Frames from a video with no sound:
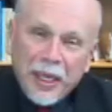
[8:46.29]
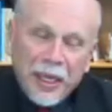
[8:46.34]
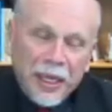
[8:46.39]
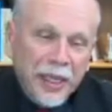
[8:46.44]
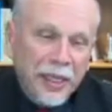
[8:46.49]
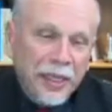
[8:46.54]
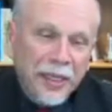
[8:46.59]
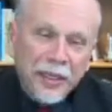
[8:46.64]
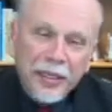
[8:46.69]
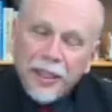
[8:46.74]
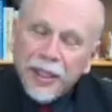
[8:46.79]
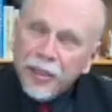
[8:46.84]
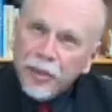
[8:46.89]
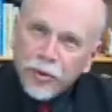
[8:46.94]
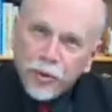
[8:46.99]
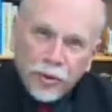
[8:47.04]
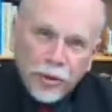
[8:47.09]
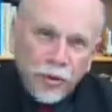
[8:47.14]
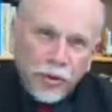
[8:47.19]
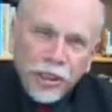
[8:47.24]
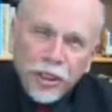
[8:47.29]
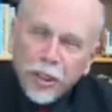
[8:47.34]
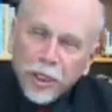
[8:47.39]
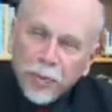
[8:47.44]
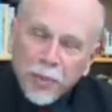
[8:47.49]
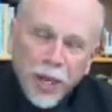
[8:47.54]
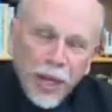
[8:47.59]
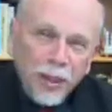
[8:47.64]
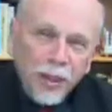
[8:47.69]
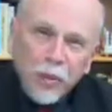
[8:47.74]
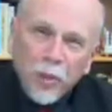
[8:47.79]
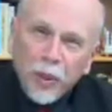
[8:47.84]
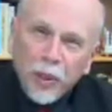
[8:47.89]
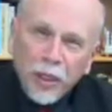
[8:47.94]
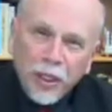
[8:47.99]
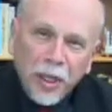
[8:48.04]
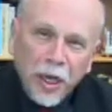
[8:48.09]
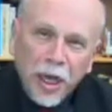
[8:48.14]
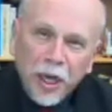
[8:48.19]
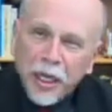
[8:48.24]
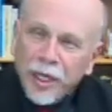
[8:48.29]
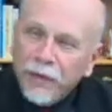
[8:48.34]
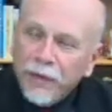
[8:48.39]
It is just true, Jeremiah 29,